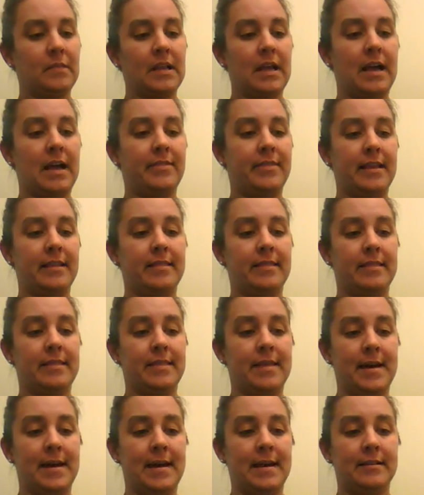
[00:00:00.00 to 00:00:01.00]
I think
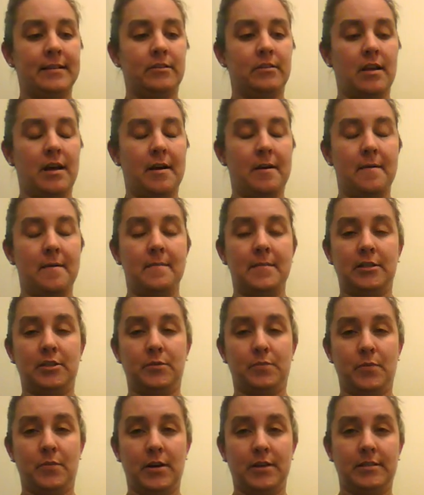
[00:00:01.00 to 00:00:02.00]
that
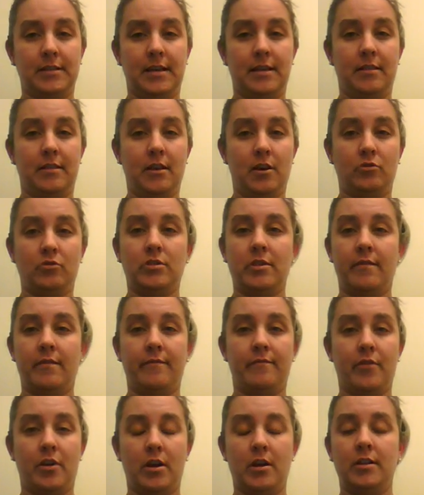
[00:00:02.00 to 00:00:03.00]
expressing those up
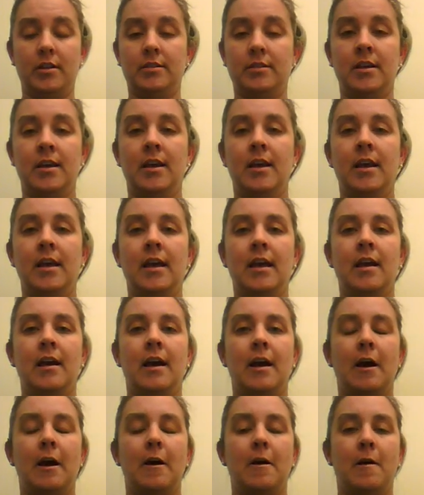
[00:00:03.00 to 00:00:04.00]
front,
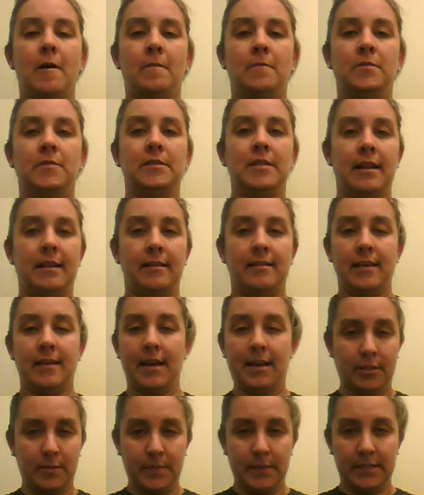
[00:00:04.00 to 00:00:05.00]
setting the
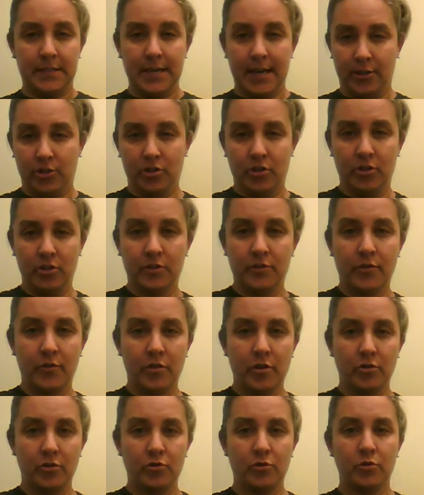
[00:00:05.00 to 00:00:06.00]
expectations for
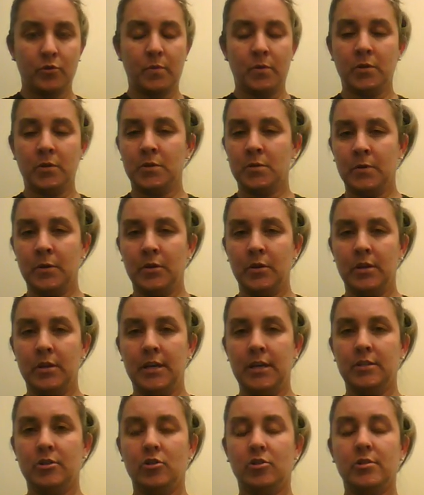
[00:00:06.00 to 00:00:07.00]
those
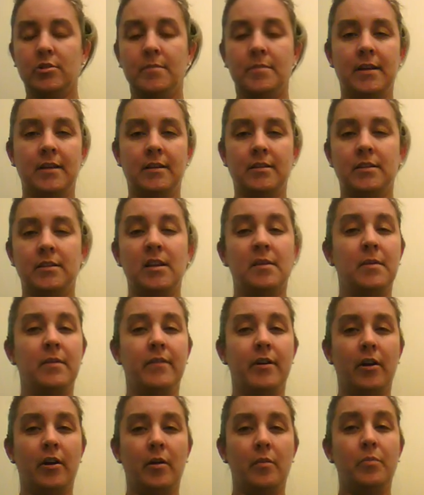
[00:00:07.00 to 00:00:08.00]
responsibilities are something that's going to be
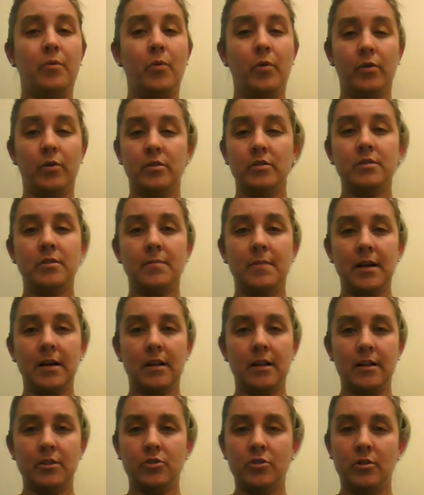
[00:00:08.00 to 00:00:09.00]
very important to my
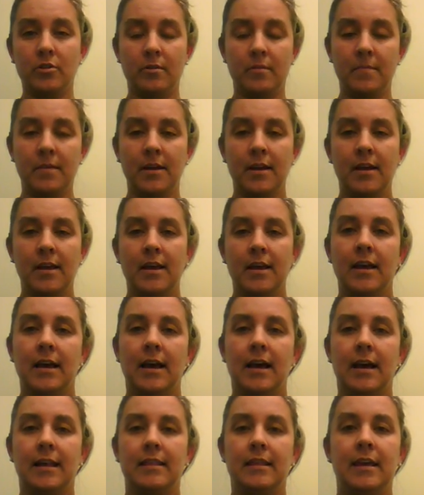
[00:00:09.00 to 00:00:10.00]
classroom.
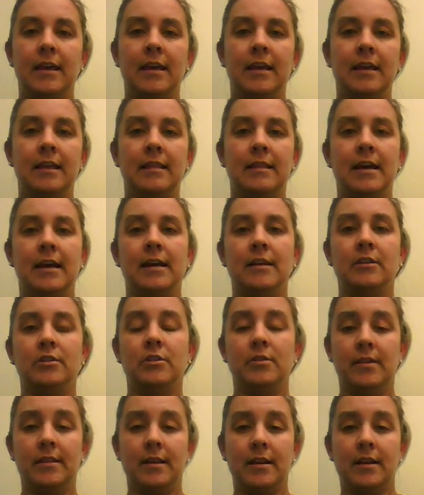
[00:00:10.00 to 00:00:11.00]
I think that
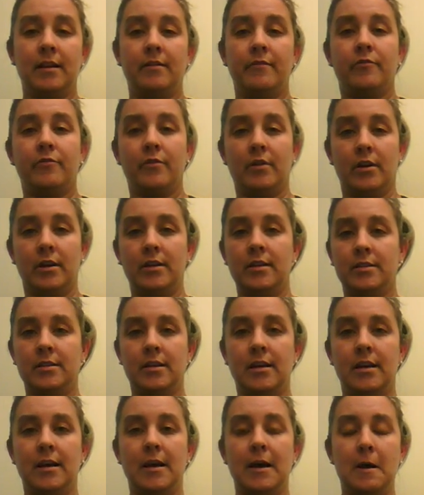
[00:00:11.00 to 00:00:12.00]
doing that up front
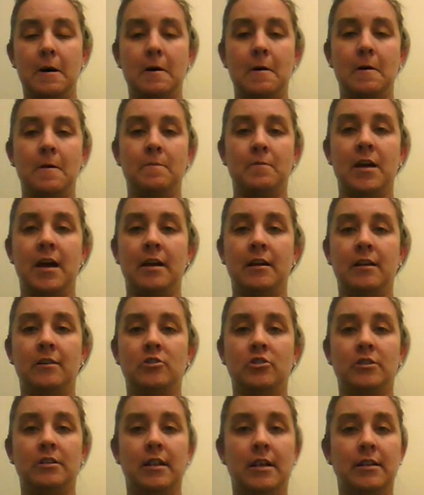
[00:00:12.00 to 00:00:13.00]
kind of
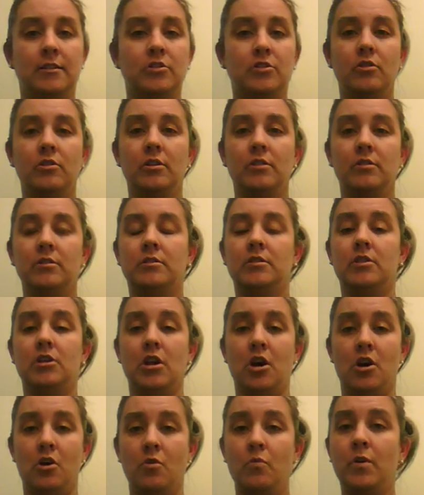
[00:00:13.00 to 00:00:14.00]
just lets students
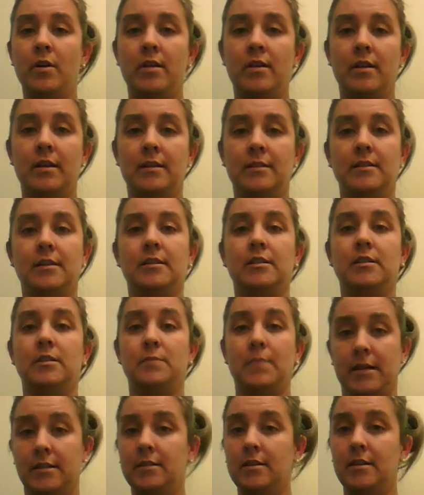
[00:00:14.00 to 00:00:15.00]
know what is
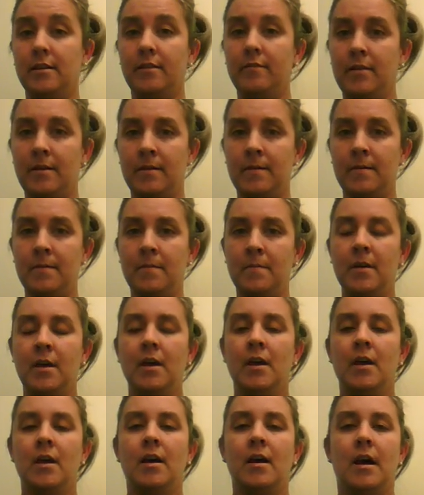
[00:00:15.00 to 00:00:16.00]
expected of them.
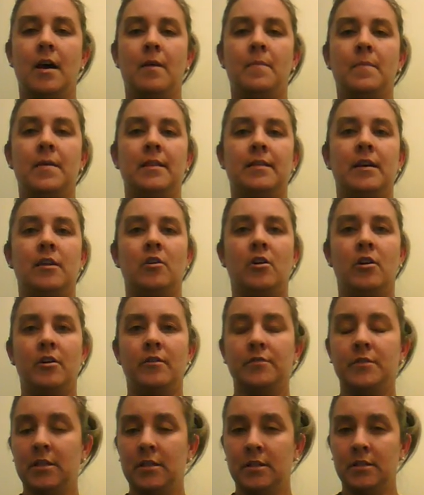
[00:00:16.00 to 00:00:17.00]
I think
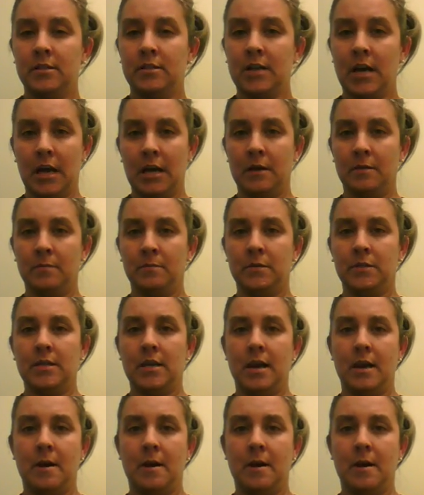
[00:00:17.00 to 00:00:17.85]
oftentimes